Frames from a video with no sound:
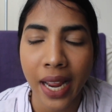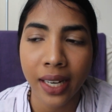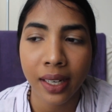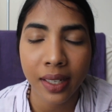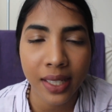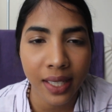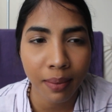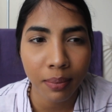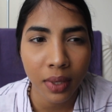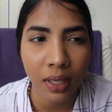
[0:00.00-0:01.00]
end
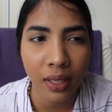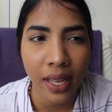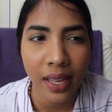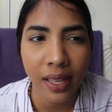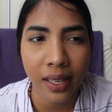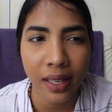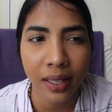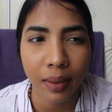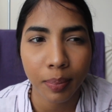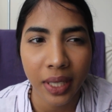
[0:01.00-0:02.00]
December
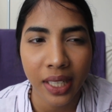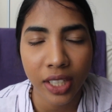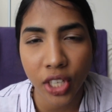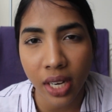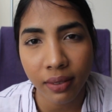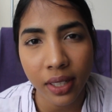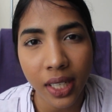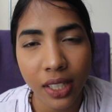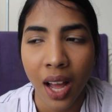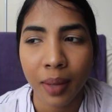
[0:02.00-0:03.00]
and beginning
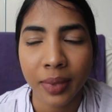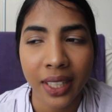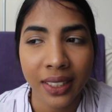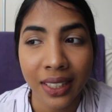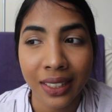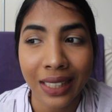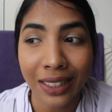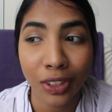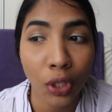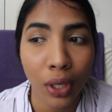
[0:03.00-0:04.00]
January. I'm guessing
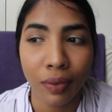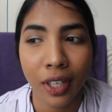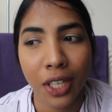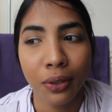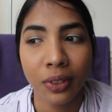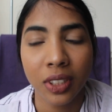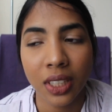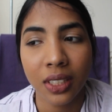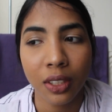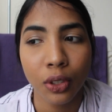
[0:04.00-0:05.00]
that's not a very good
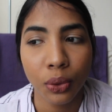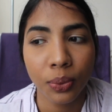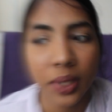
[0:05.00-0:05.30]
season to